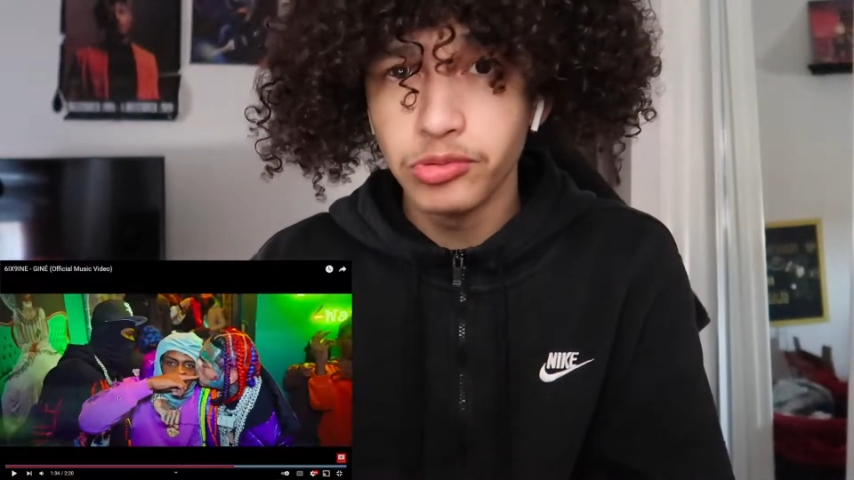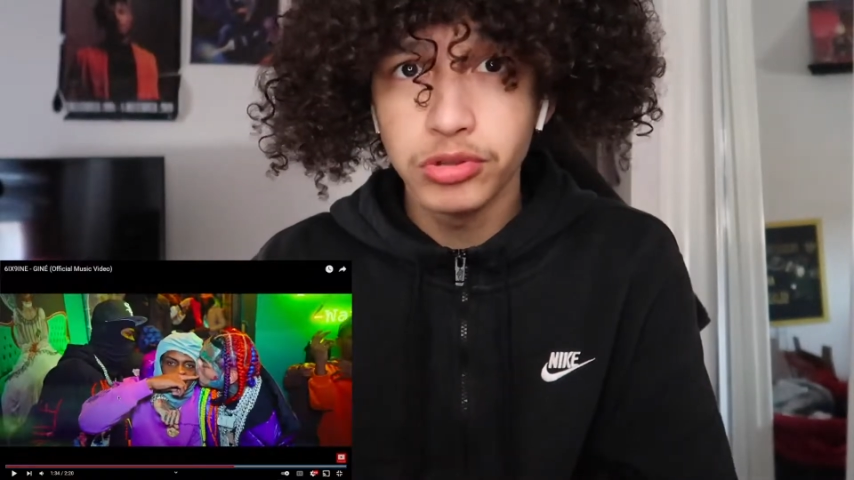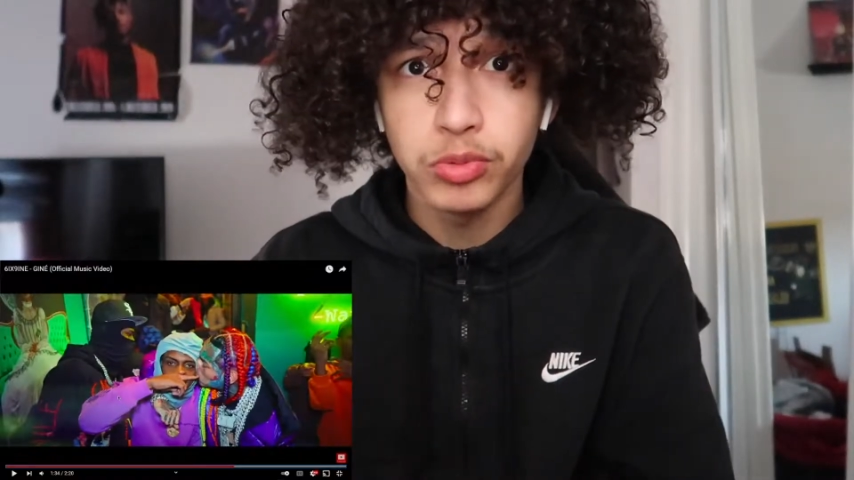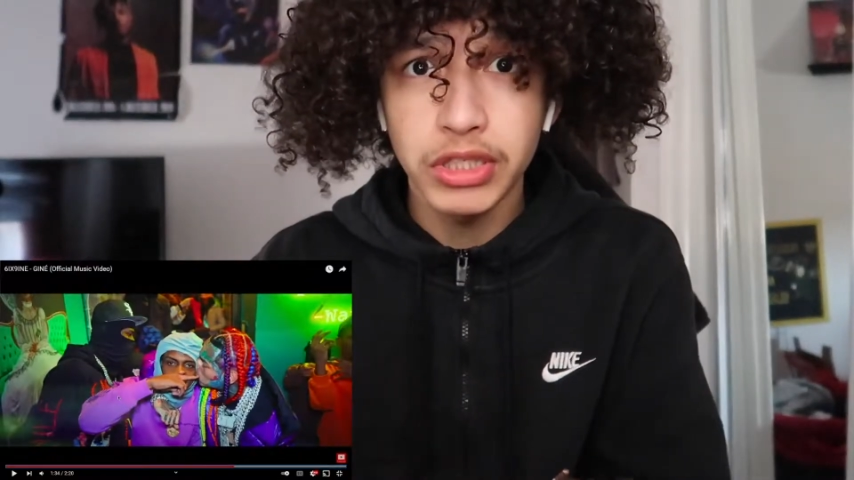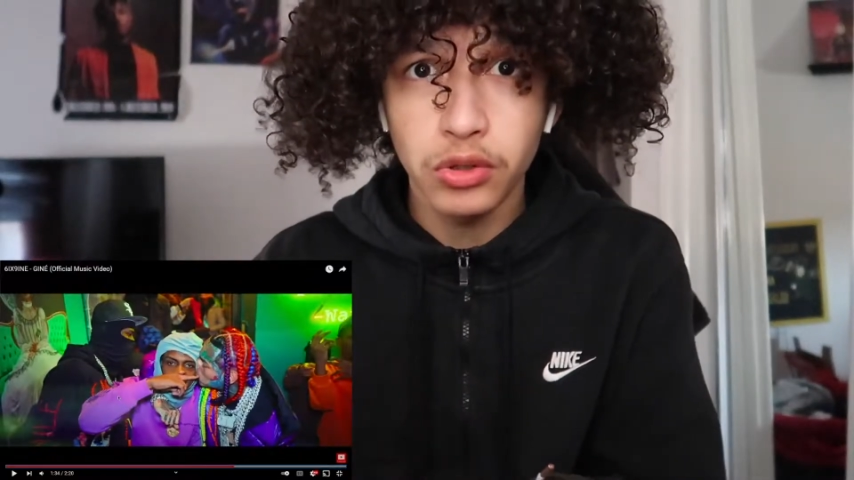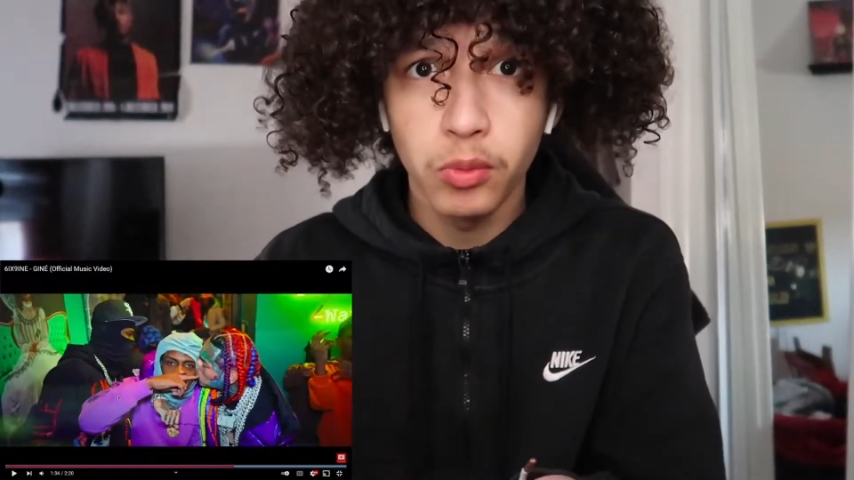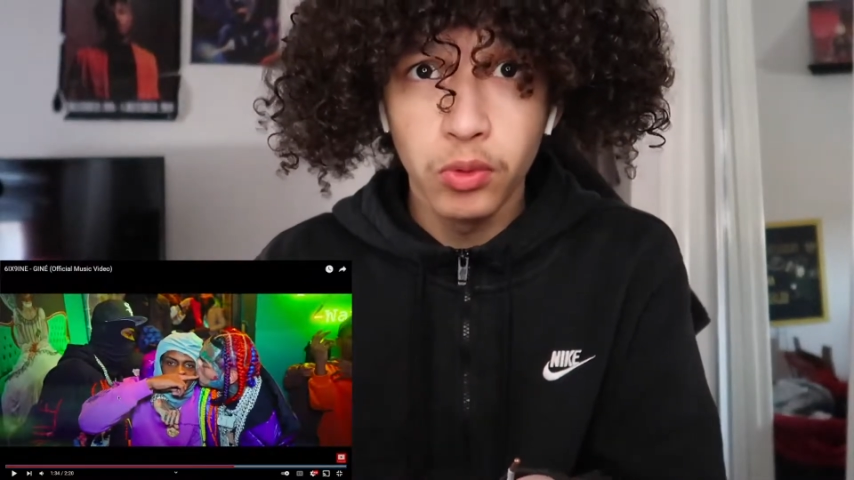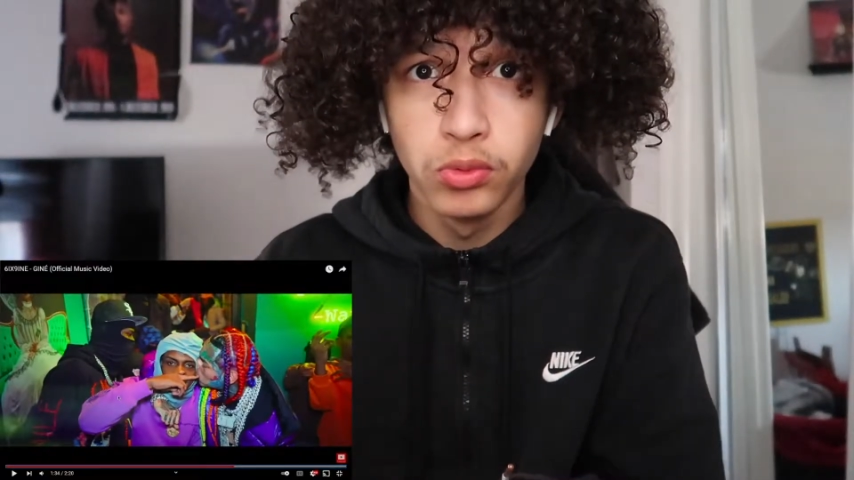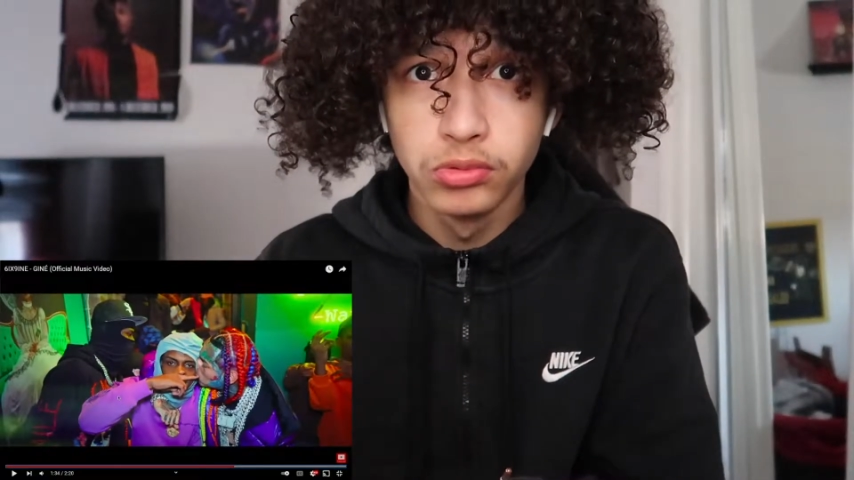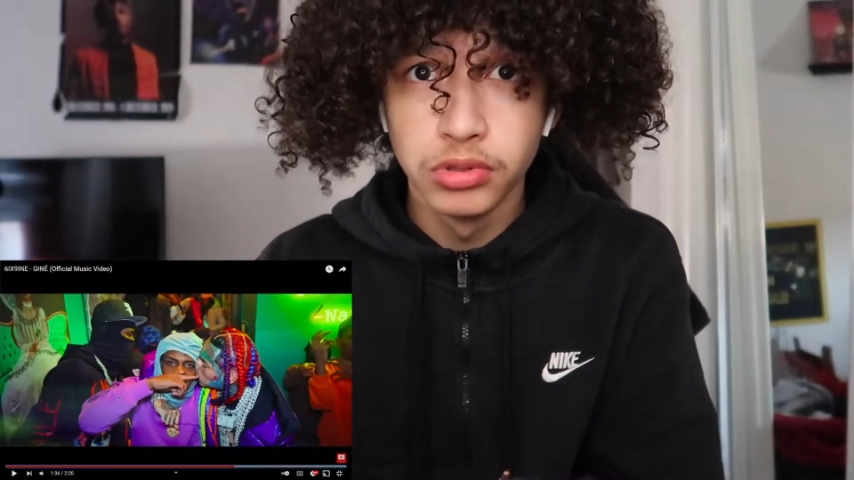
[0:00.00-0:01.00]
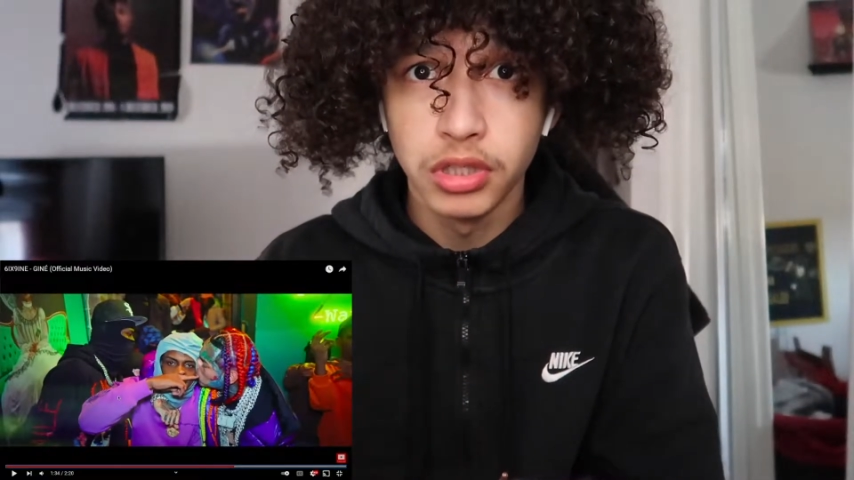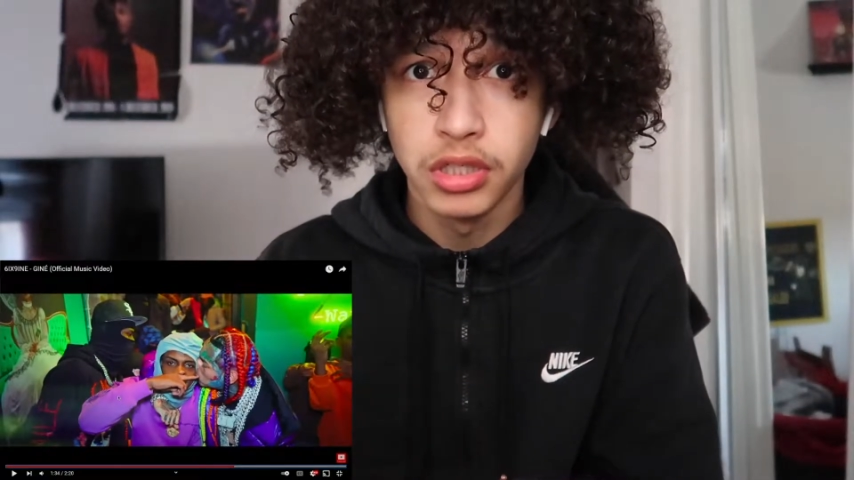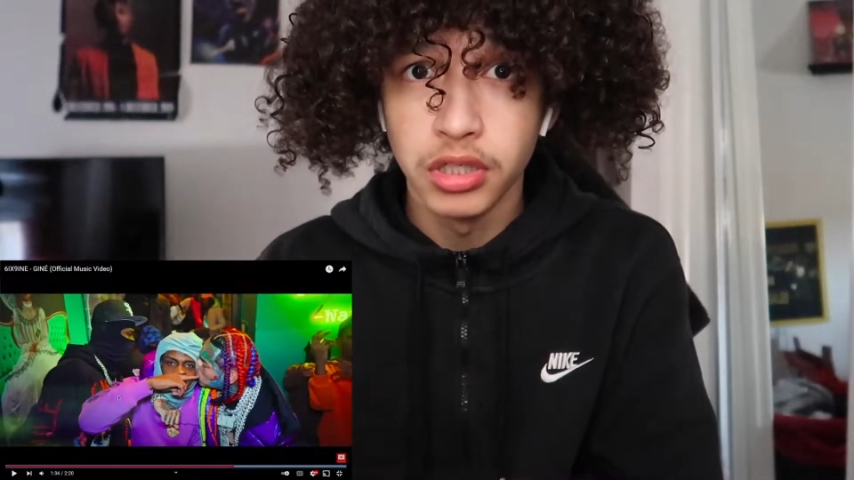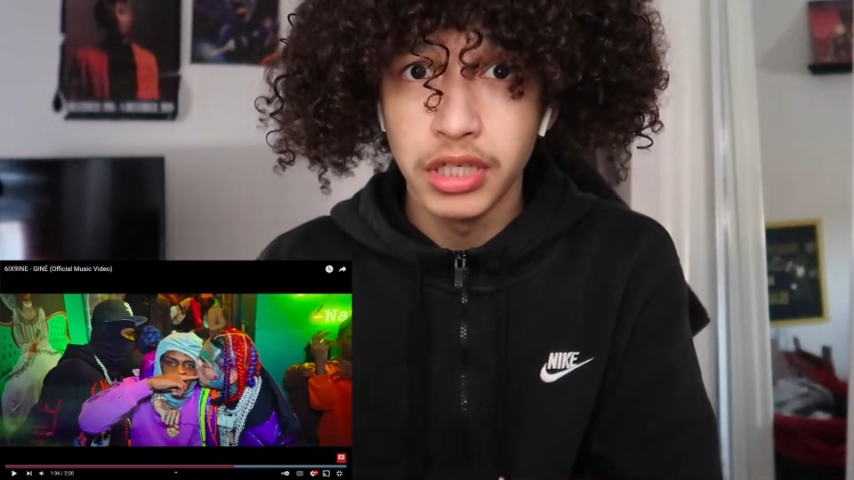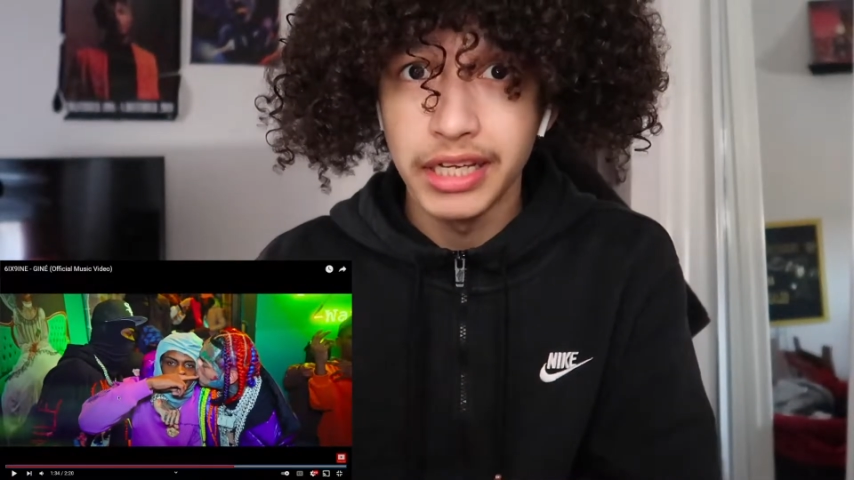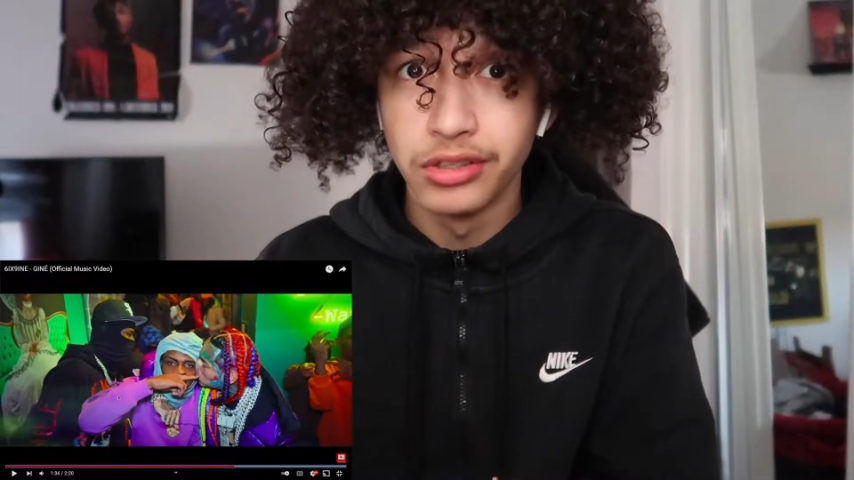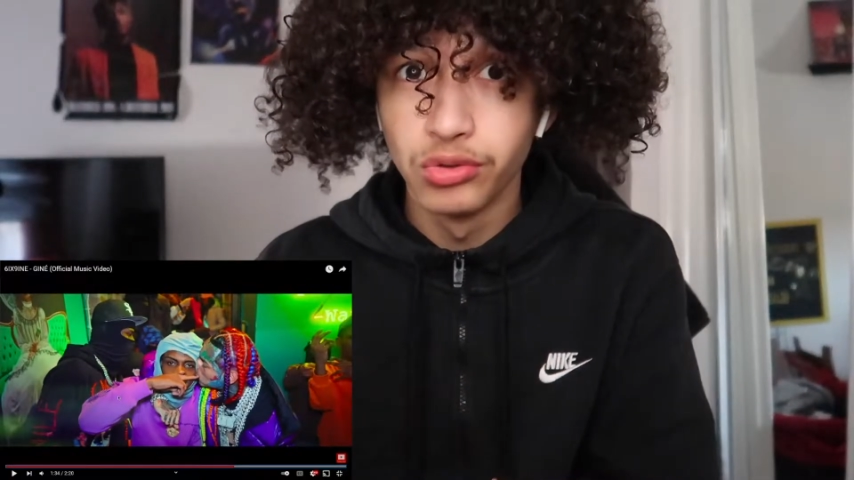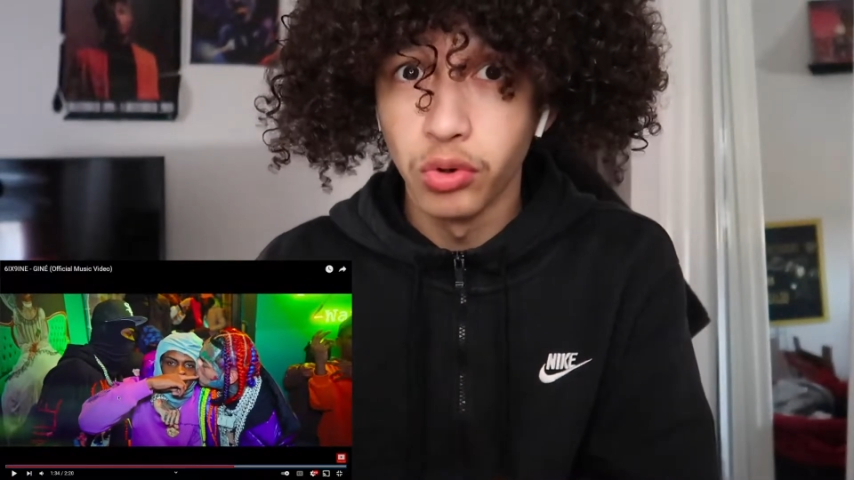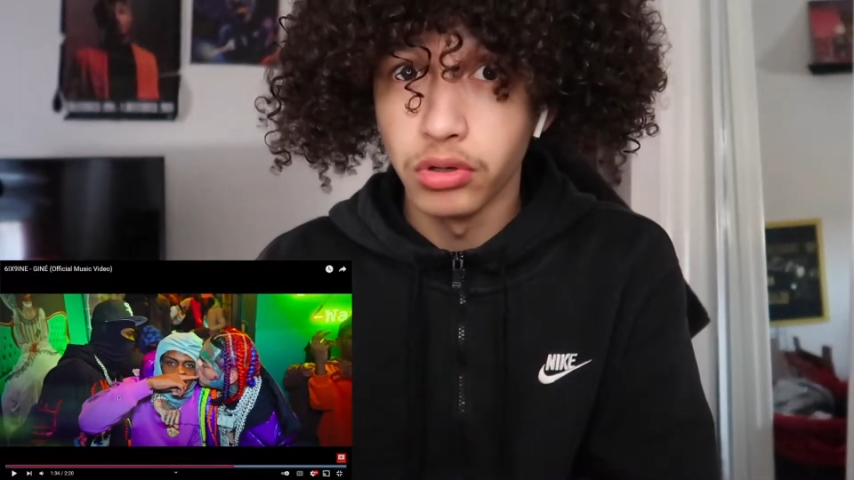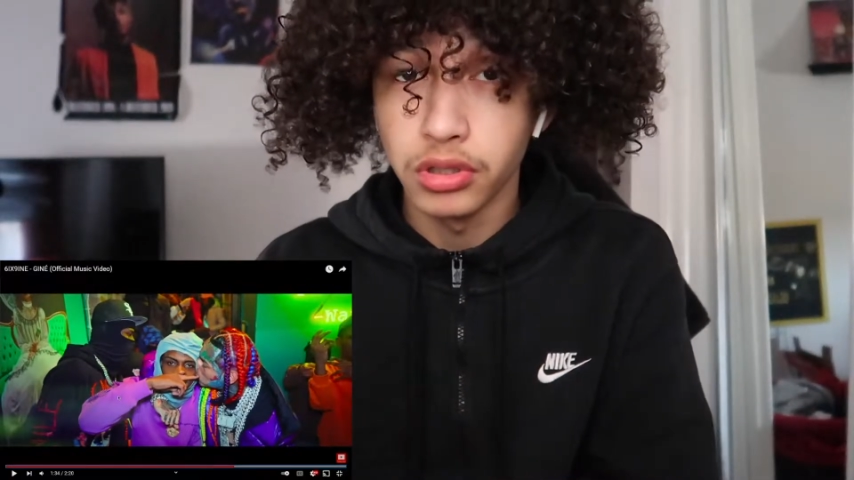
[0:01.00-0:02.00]
he was with the Wu's in New
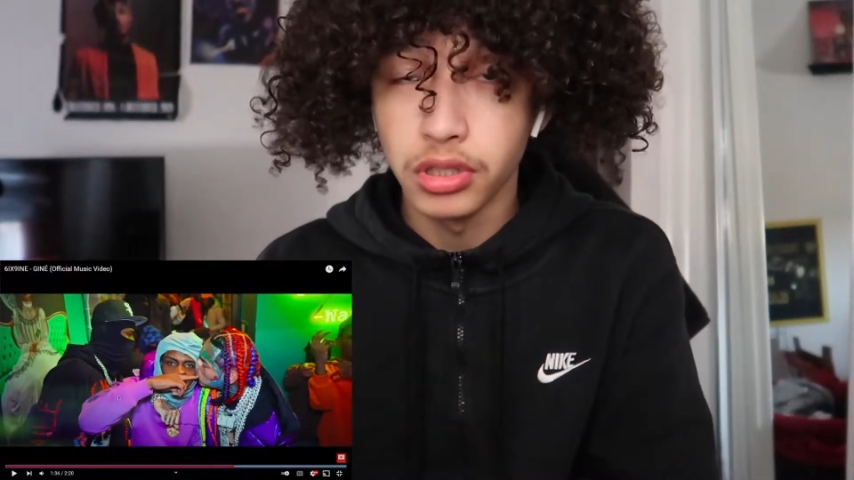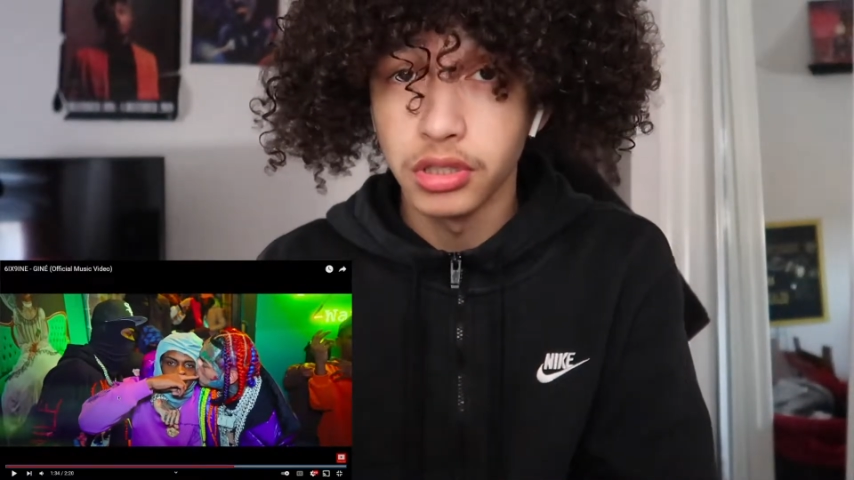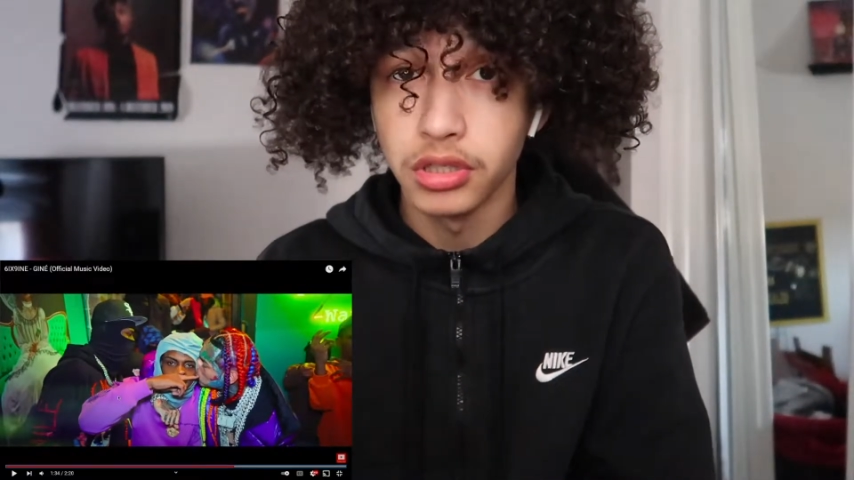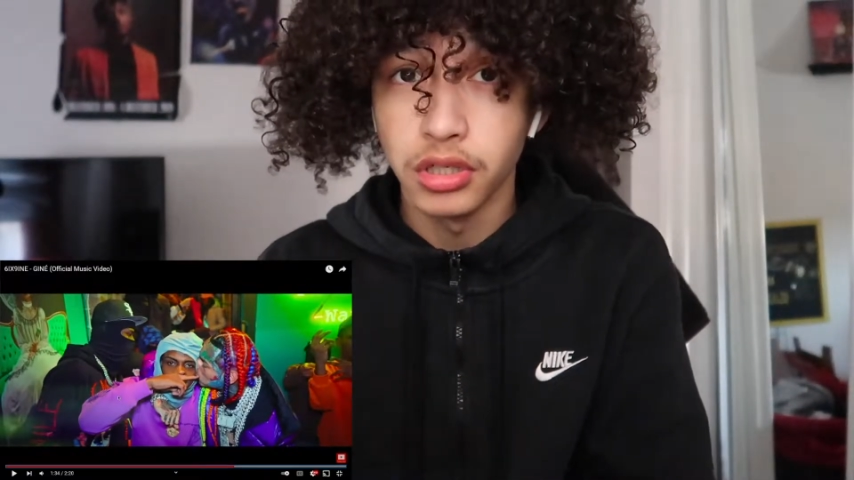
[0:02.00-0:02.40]
York.